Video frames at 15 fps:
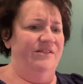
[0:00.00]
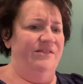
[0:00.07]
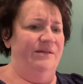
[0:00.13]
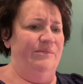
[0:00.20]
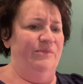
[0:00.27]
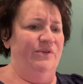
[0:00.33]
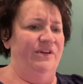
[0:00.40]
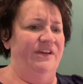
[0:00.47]

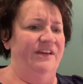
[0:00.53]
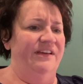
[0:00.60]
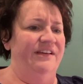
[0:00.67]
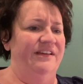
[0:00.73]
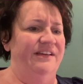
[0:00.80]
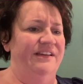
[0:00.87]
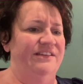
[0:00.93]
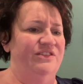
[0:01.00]
I'm looking
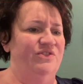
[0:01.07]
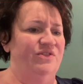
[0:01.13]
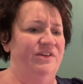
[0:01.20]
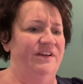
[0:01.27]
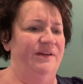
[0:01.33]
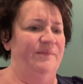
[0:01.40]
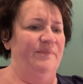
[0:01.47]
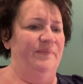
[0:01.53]
at
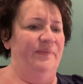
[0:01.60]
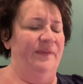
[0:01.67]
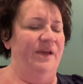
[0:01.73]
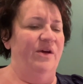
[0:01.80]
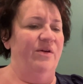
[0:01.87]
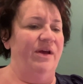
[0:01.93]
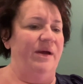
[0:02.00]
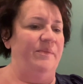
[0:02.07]
yesterday.
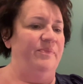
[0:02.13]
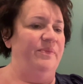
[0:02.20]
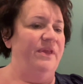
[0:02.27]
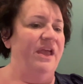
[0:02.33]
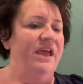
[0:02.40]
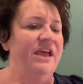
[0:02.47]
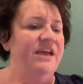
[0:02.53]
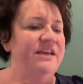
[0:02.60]
Okay,
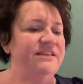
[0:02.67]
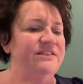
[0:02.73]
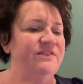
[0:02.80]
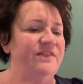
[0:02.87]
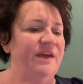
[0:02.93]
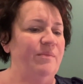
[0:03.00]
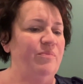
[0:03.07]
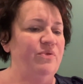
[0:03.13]

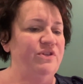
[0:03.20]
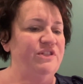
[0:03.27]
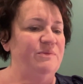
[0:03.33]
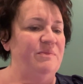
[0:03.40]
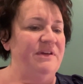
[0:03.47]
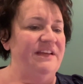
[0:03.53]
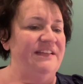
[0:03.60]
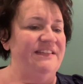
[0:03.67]
so that puts
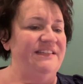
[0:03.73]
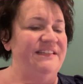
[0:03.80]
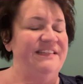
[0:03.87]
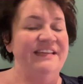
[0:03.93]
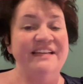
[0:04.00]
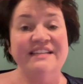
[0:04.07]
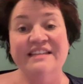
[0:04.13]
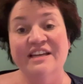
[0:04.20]
me at
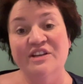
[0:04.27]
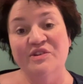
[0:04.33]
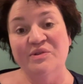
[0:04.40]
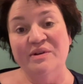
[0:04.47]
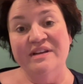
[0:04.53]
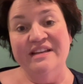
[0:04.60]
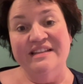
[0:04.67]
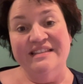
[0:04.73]

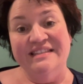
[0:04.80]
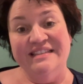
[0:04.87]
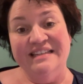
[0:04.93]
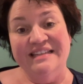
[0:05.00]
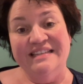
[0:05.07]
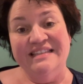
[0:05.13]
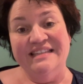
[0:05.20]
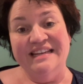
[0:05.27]

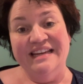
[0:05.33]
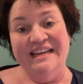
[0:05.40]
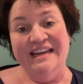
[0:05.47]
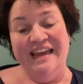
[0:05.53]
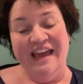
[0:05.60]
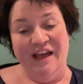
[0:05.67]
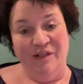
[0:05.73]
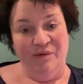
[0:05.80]

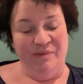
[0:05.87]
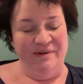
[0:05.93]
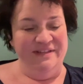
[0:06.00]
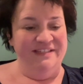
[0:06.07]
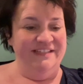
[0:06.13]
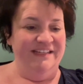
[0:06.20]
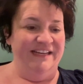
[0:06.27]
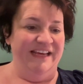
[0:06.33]
616
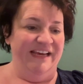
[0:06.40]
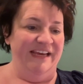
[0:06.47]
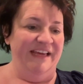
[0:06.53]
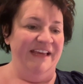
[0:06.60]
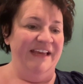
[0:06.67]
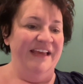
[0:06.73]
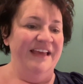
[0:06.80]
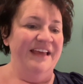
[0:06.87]
calories
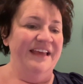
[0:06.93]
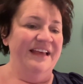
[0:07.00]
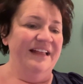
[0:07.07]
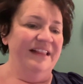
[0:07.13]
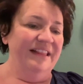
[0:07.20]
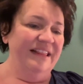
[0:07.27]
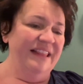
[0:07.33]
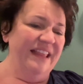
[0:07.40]
today.
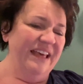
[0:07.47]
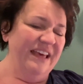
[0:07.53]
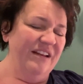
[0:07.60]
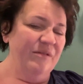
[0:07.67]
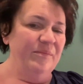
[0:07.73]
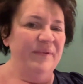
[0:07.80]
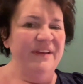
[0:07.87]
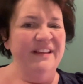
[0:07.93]
A
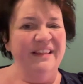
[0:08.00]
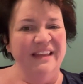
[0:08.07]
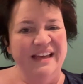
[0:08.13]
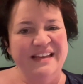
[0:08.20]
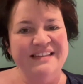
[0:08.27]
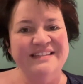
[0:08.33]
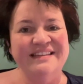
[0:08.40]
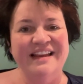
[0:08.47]
little bit
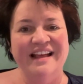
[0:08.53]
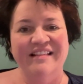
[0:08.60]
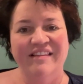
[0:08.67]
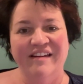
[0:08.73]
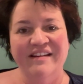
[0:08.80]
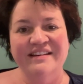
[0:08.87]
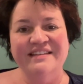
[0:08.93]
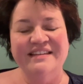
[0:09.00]
less than I
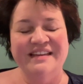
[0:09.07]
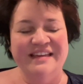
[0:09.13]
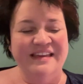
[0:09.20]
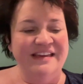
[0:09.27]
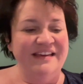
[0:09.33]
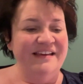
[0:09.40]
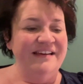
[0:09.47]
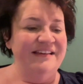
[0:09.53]
like to
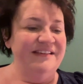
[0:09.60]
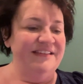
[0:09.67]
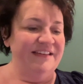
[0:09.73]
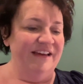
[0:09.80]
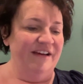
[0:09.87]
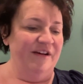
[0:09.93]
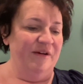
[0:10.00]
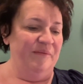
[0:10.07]
get.
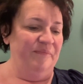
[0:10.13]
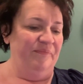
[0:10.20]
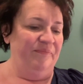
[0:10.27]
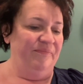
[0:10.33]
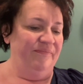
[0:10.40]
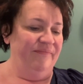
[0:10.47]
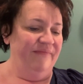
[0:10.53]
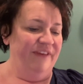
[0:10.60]
Um,
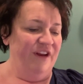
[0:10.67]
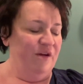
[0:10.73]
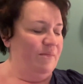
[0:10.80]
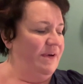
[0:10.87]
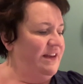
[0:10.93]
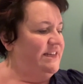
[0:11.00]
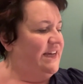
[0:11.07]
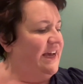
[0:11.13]
you know,
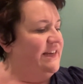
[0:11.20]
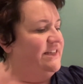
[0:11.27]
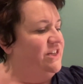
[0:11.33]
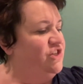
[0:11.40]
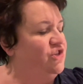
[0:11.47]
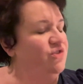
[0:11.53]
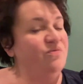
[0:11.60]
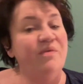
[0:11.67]
my
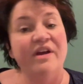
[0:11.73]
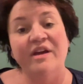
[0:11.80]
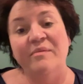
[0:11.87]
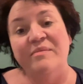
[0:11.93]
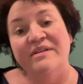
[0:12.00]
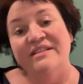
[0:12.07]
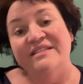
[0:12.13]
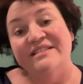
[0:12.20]
dietitian
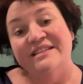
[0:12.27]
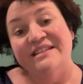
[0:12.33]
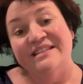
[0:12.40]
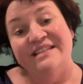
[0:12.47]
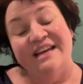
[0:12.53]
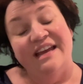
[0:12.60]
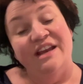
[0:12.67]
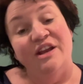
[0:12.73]
recommends
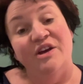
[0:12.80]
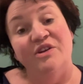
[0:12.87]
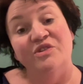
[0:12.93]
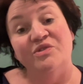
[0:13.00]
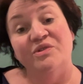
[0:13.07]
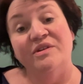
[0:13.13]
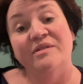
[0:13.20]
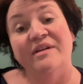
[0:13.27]
six to
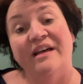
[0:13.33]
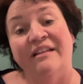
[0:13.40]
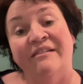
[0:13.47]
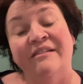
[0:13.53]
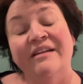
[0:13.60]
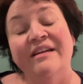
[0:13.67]
800. I,